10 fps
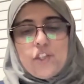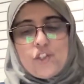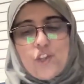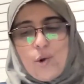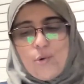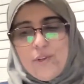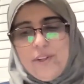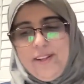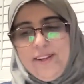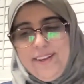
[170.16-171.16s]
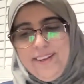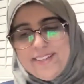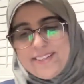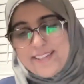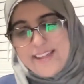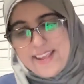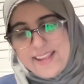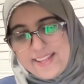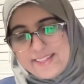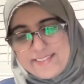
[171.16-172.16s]
So
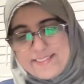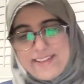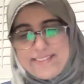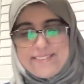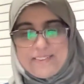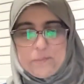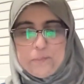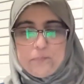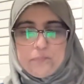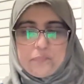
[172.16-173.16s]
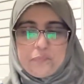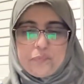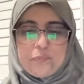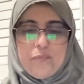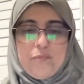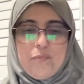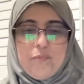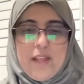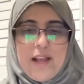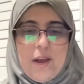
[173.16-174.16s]
today in this lesson,
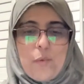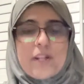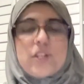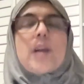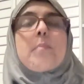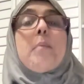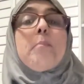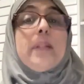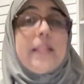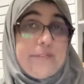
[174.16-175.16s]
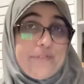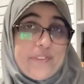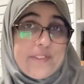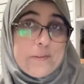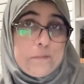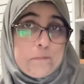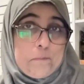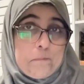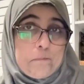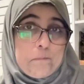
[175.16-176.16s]
I want to talk about beliefs.
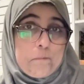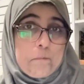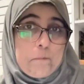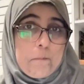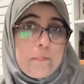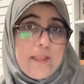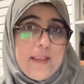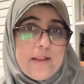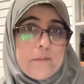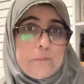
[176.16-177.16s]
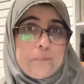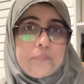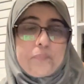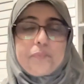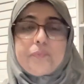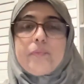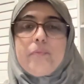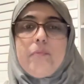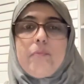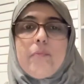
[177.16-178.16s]
Okay.
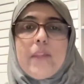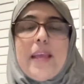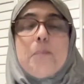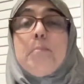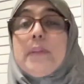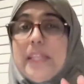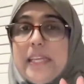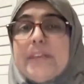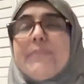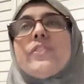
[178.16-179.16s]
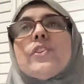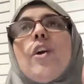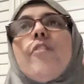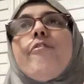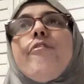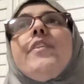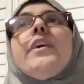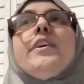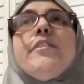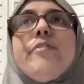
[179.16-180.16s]
And beliefs are
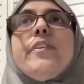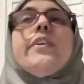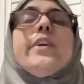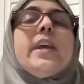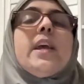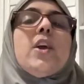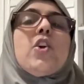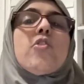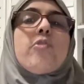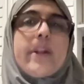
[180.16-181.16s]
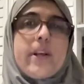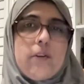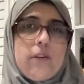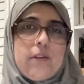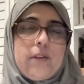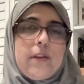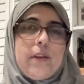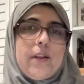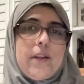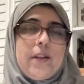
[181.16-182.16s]
very, very critical
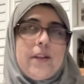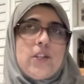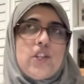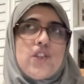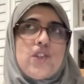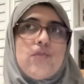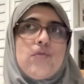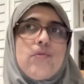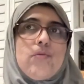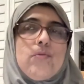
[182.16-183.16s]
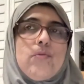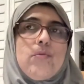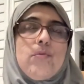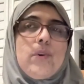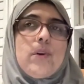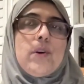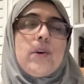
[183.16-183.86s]
to